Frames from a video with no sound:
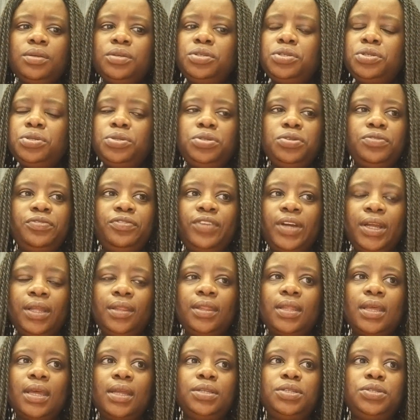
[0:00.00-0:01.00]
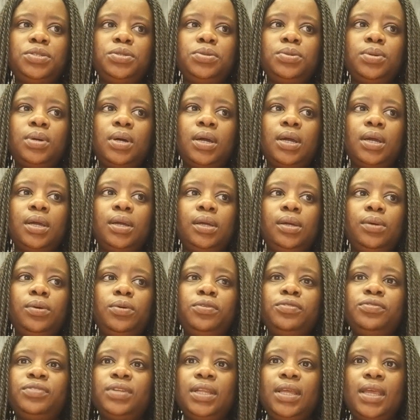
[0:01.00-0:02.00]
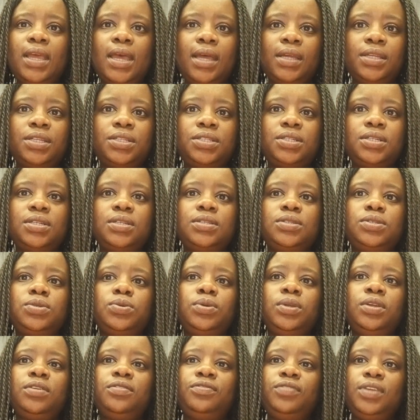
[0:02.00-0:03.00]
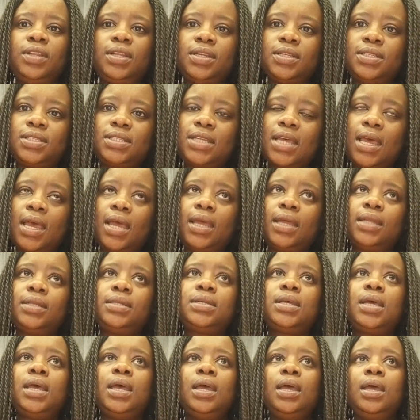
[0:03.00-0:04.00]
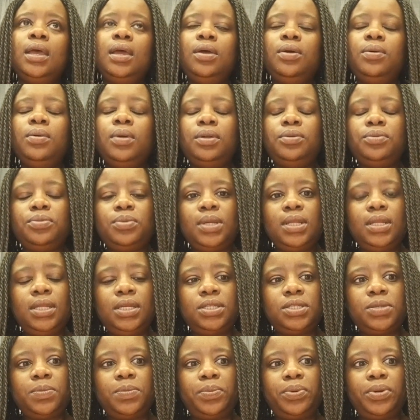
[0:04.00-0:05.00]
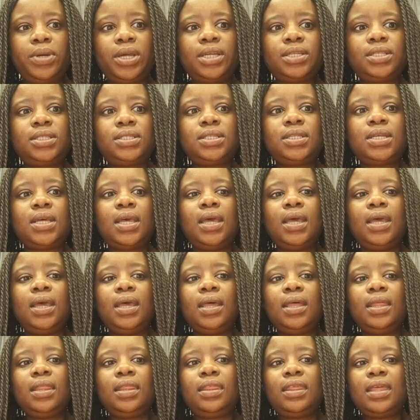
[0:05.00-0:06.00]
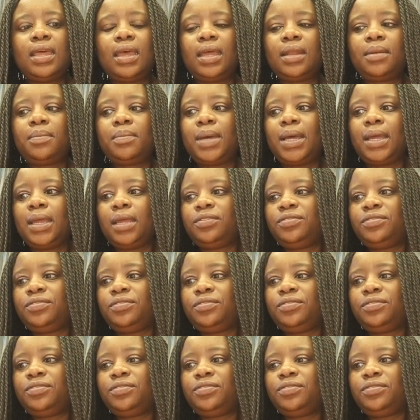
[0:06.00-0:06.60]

Should you find that you are overly anxious or you're feeling sad and really depressed, then my